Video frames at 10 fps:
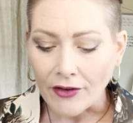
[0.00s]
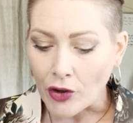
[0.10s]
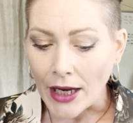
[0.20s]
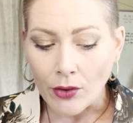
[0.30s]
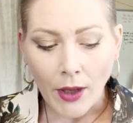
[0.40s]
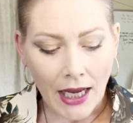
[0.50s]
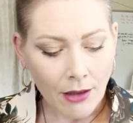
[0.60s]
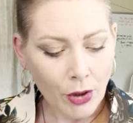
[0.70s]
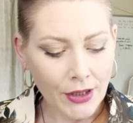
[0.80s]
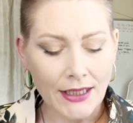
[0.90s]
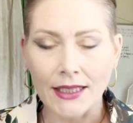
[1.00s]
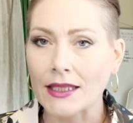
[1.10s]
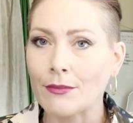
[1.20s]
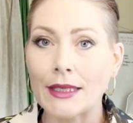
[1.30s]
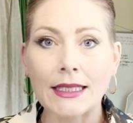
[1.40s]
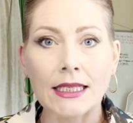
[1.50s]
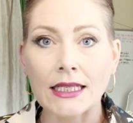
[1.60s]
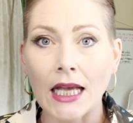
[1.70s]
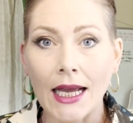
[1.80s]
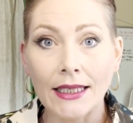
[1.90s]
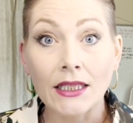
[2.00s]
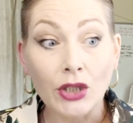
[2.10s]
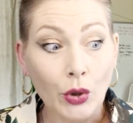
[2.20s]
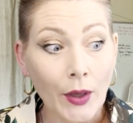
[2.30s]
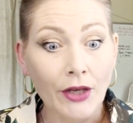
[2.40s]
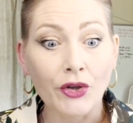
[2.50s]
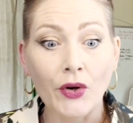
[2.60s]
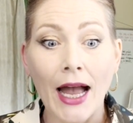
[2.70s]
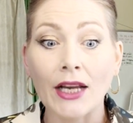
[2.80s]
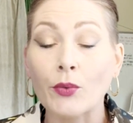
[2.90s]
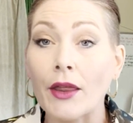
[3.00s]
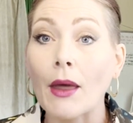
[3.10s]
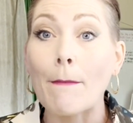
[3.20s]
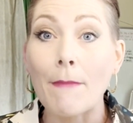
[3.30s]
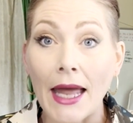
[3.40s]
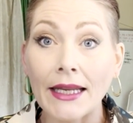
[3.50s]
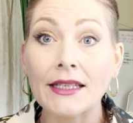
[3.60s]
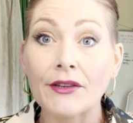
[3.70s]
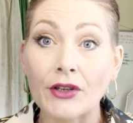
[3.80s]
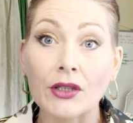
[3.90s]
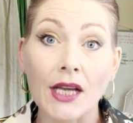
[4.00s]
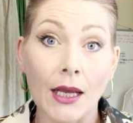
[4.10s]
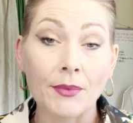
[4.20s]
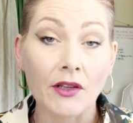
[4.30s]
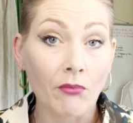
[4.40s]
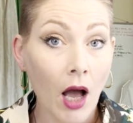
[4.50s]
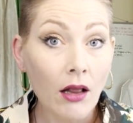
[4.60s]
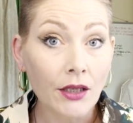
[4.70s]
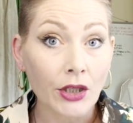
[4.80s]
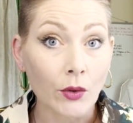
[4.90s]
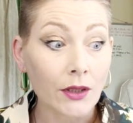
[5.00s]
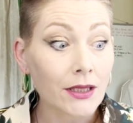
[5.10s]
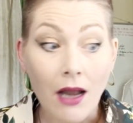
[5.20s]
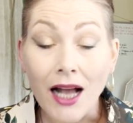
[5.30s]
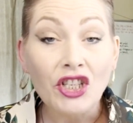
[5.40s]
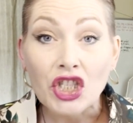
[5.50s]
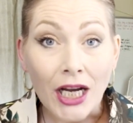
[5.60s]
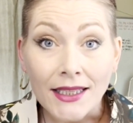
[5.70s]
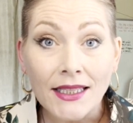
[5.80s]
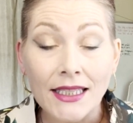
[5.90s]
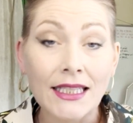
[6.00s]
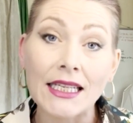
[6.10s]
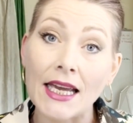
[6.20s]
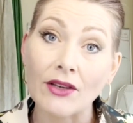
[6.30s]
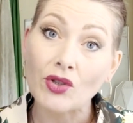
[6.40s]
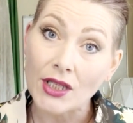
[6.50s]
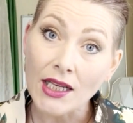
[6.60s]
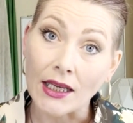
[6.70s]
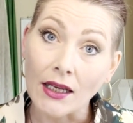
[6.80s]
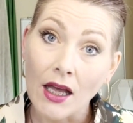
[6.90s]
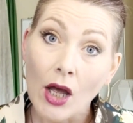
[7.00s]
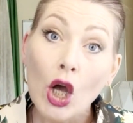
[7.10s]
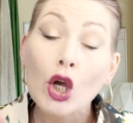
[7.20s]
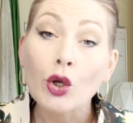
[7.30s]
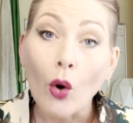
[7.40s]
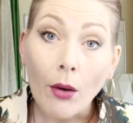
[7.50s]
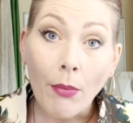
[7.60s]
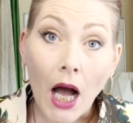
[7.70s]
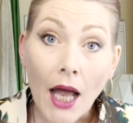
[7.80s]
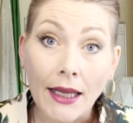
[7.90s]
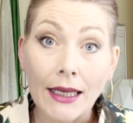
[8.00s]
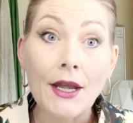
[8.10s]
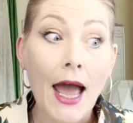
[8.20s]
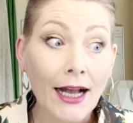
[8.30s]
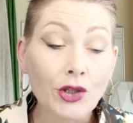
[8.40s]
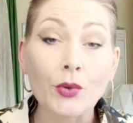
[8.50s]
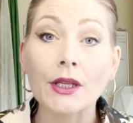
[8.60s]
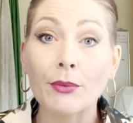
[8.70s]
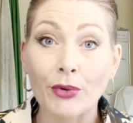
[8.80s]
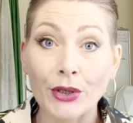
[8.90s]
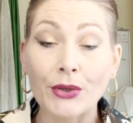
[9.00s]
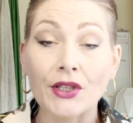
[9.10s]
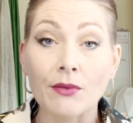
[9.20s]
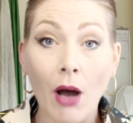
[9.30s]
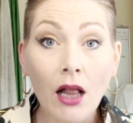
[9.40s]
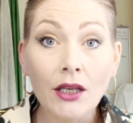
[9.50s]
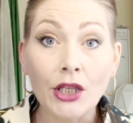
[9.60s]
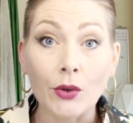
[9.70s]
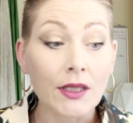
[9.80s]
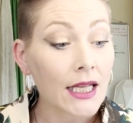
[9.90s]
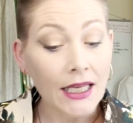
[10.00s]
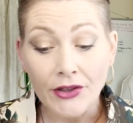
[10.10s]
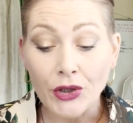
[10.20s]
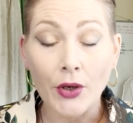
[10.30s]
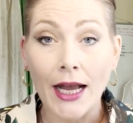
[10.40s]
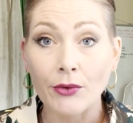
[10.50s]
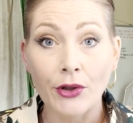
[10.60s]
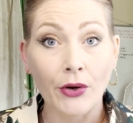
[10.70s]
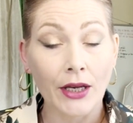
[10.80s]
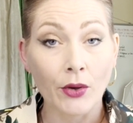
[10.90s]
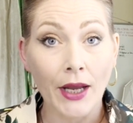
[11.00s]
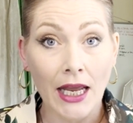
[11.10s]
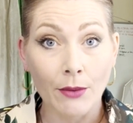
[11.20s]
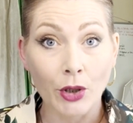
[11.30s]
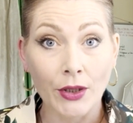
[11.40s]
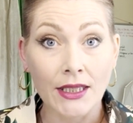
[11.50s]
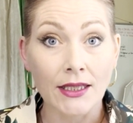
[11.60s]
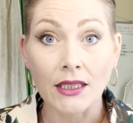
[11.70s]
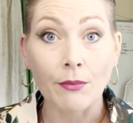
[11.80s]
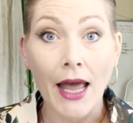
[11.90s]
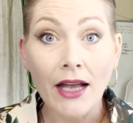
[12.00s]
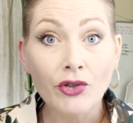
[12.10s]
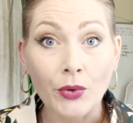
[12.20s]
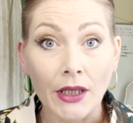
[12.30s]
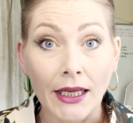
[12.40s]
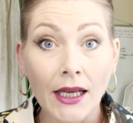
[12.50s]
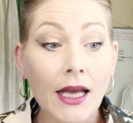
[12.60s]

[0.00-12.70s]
your endocannabinoid system is designed to interact with many different types of molecules, not just THC. Your body naturally produces molecules that interact with your endocannabinoid system naturally.